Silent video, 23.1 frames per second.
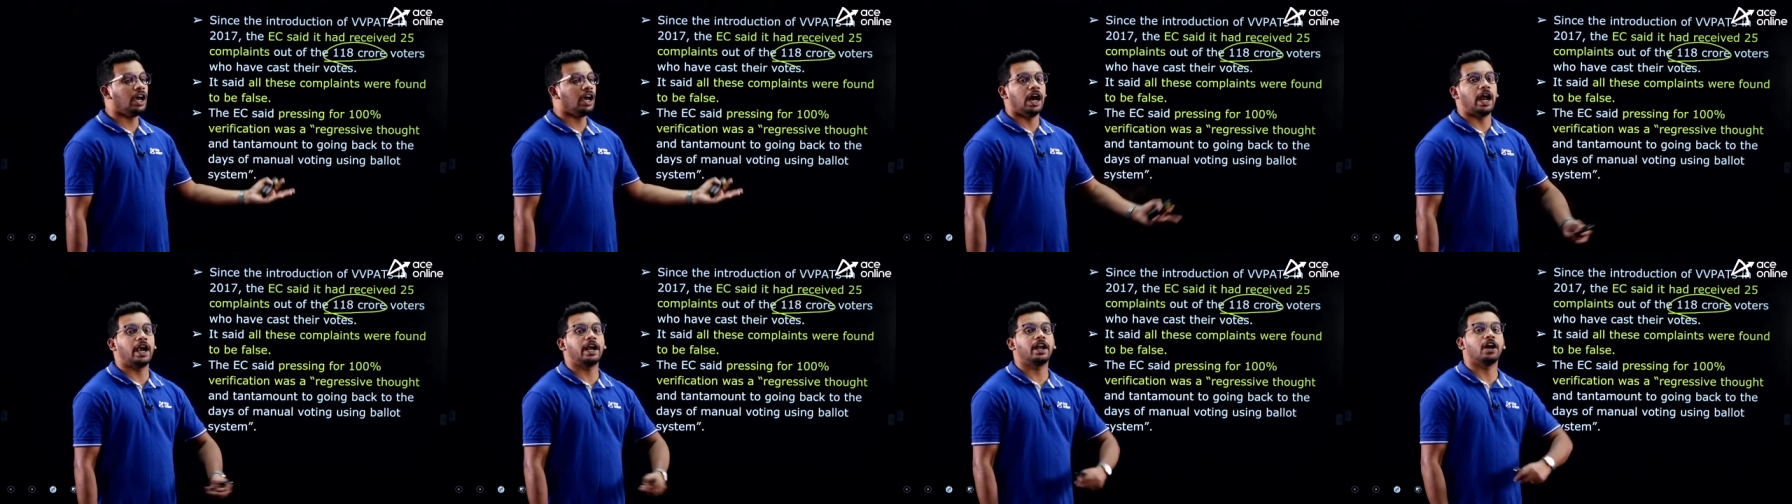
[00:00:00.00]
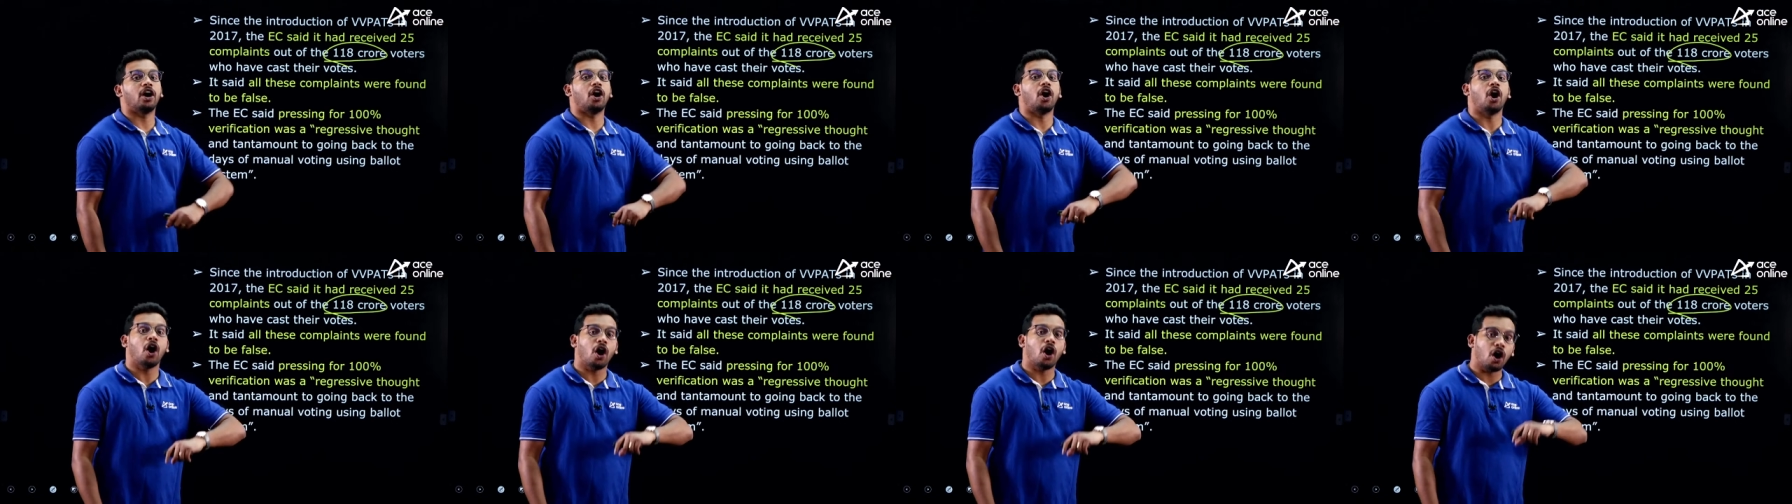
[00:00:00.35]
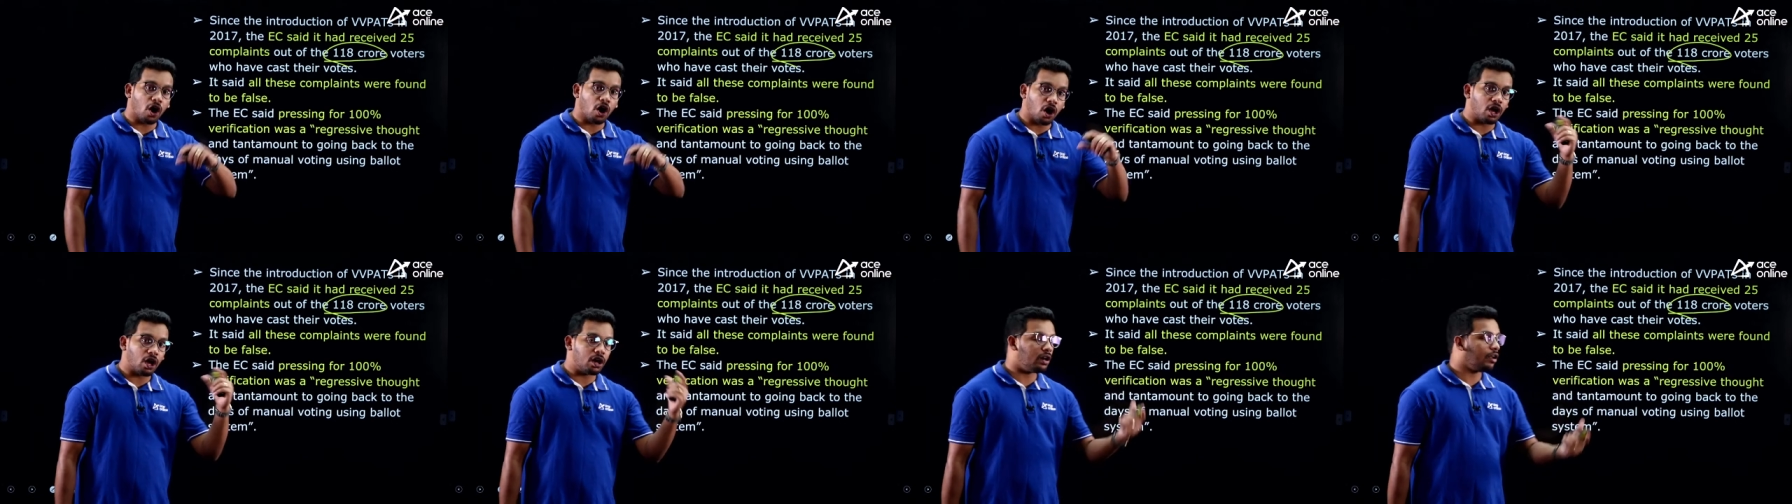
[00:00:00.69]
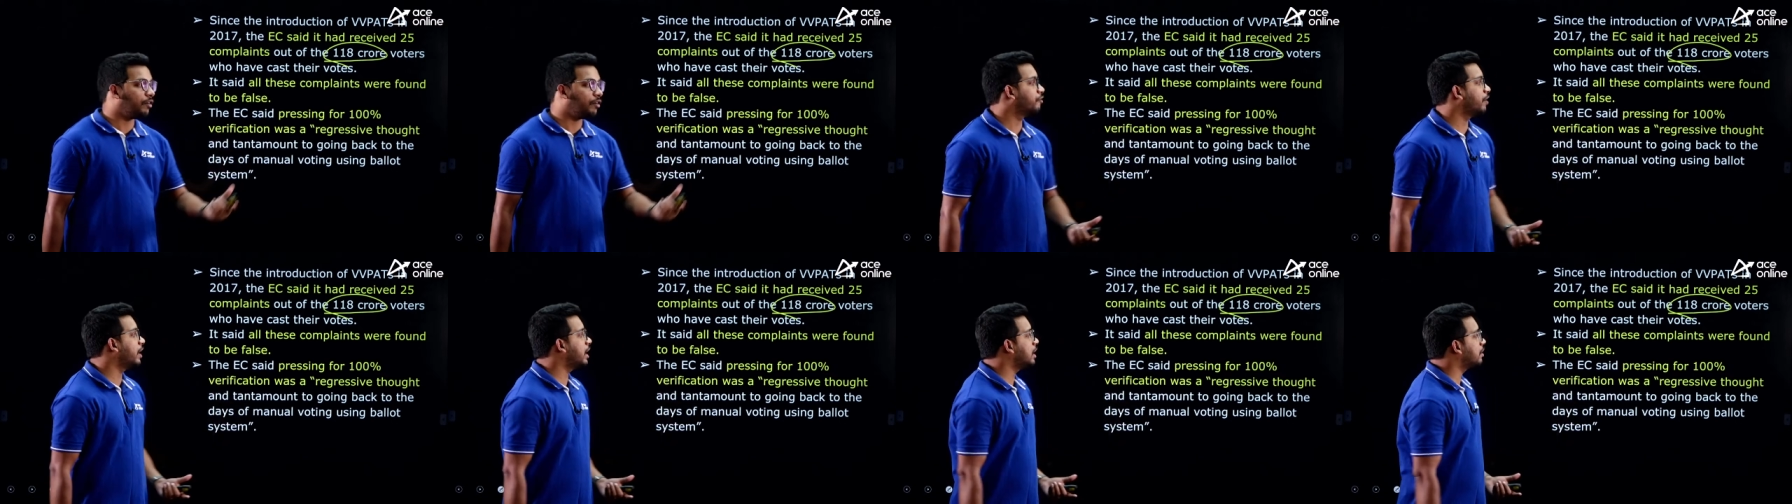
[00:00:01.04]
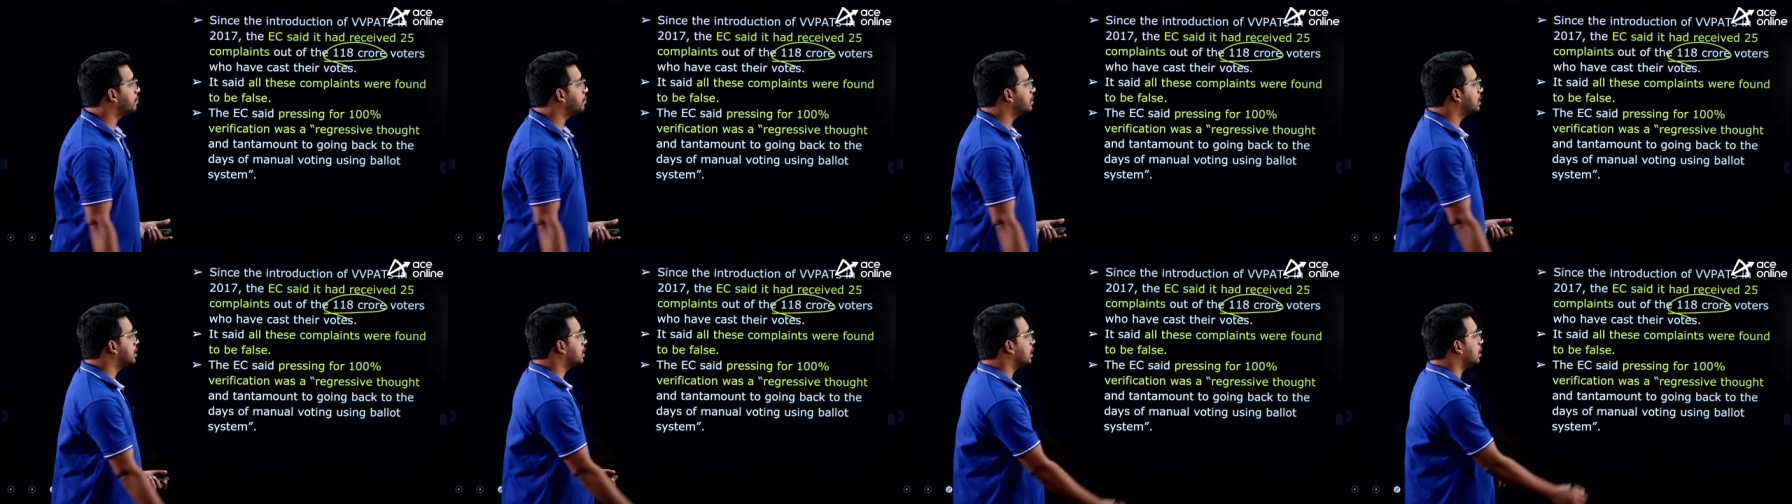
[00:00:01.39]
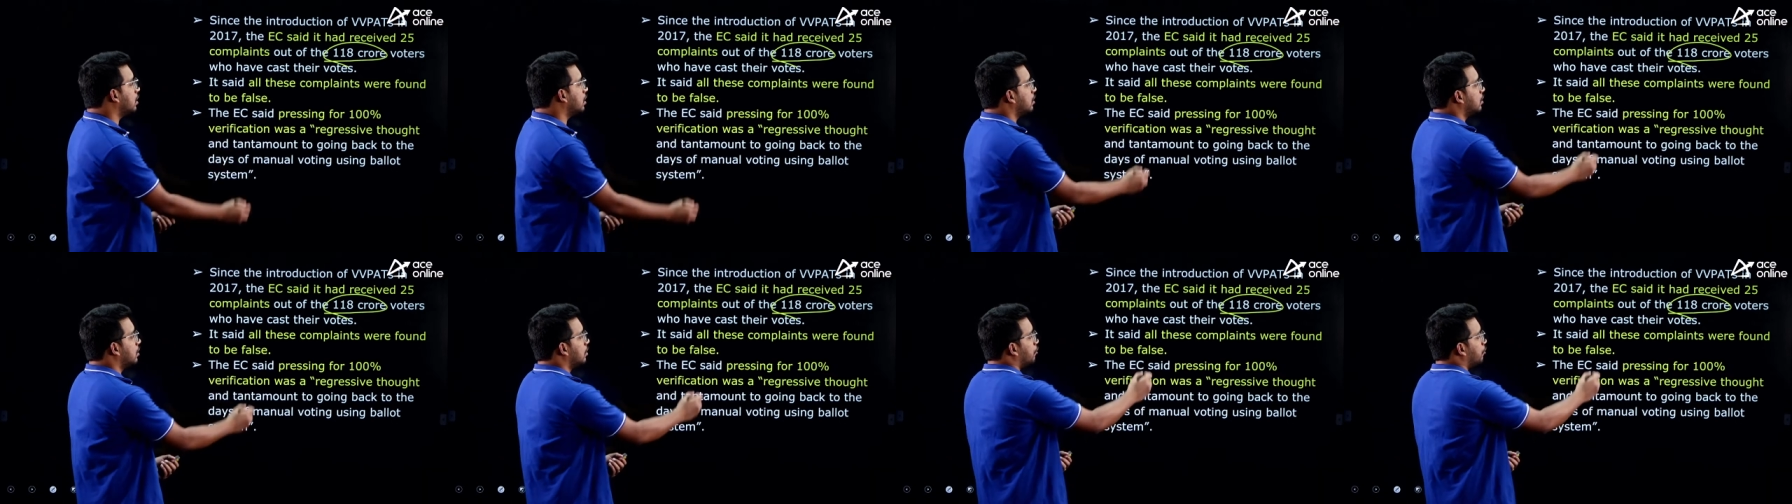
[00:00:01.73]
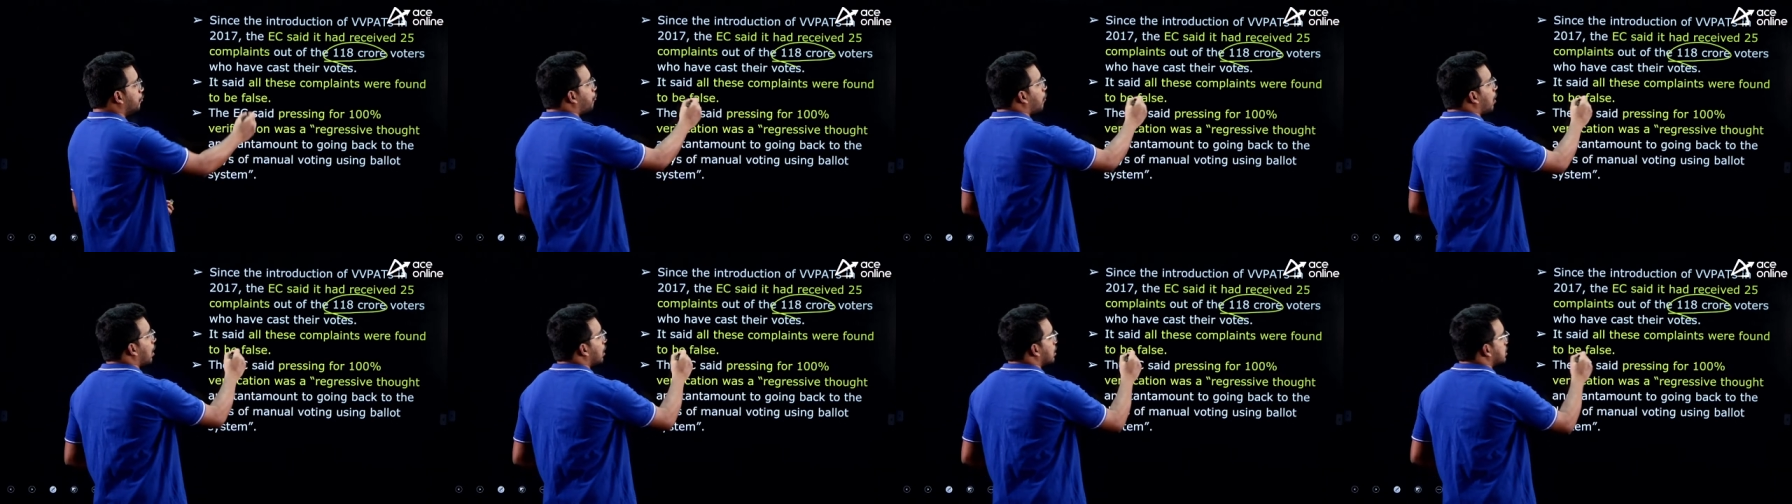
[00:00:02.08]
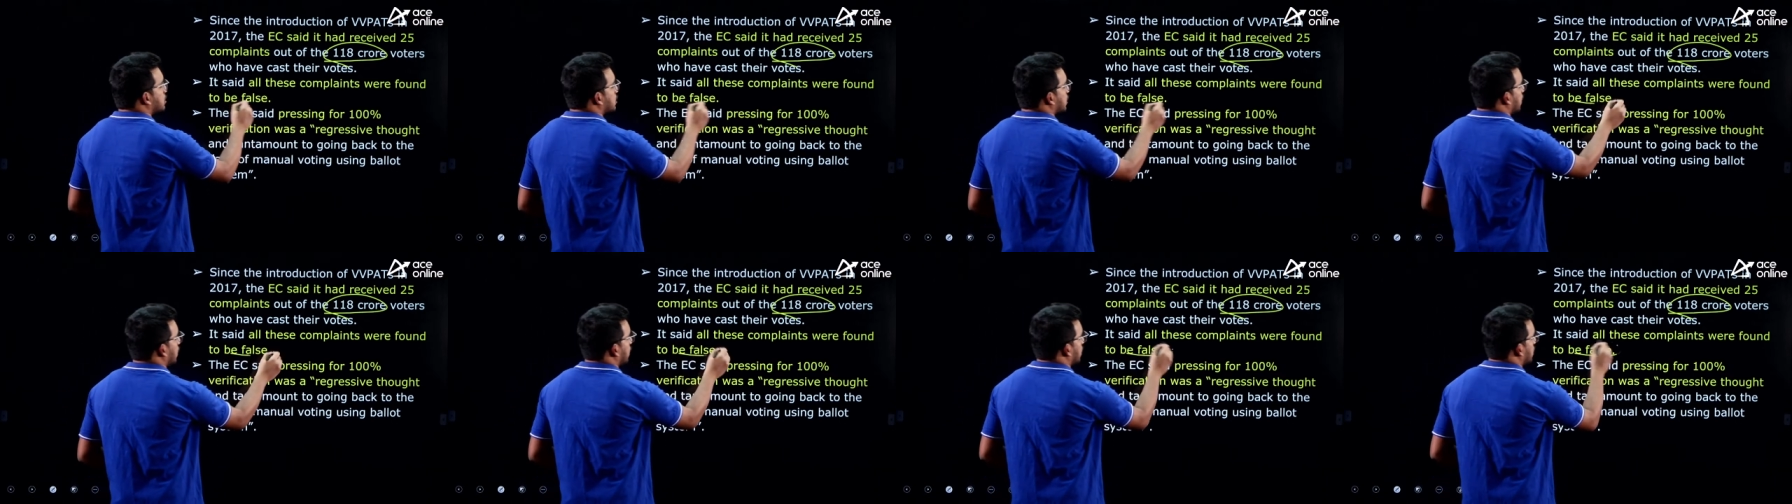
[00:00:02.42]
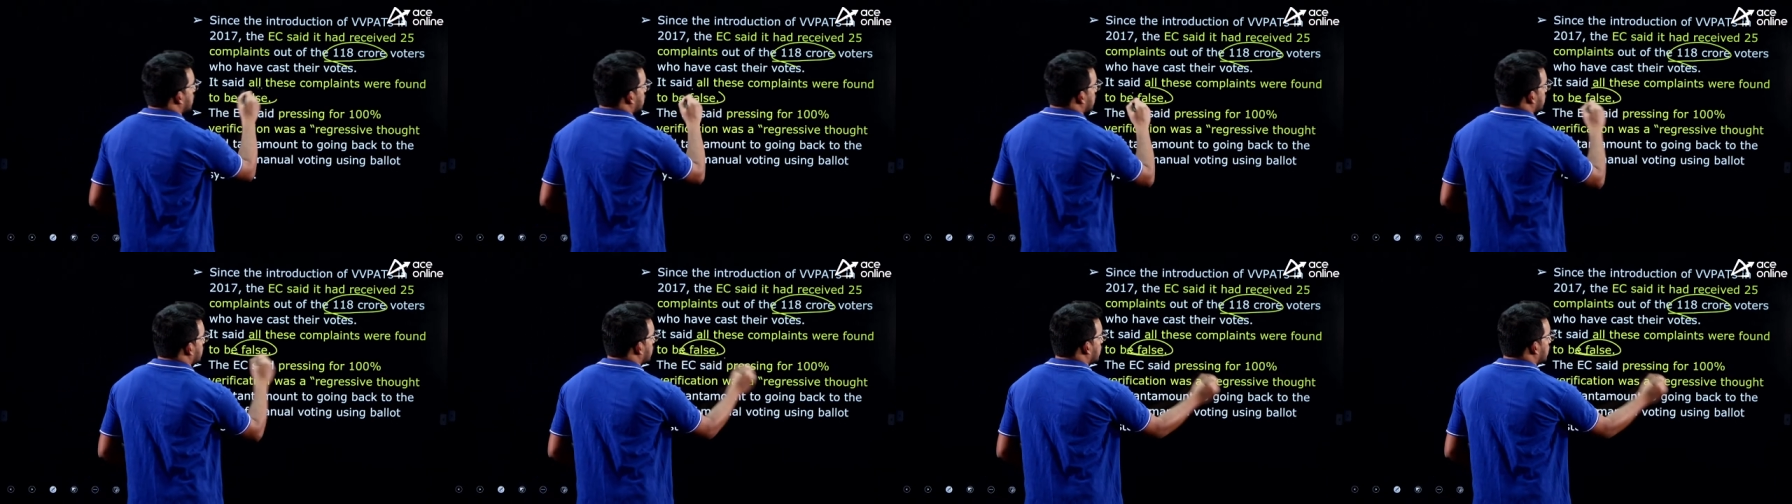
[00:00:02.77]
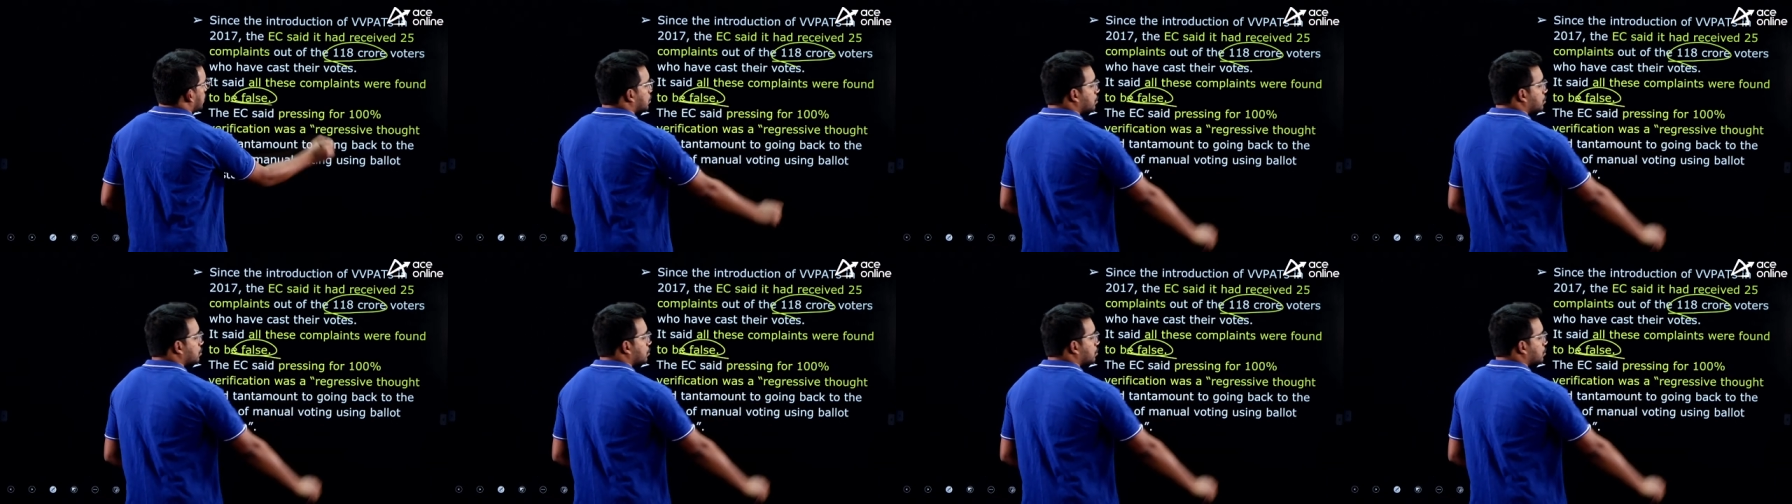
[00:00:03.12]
and all went with the false case.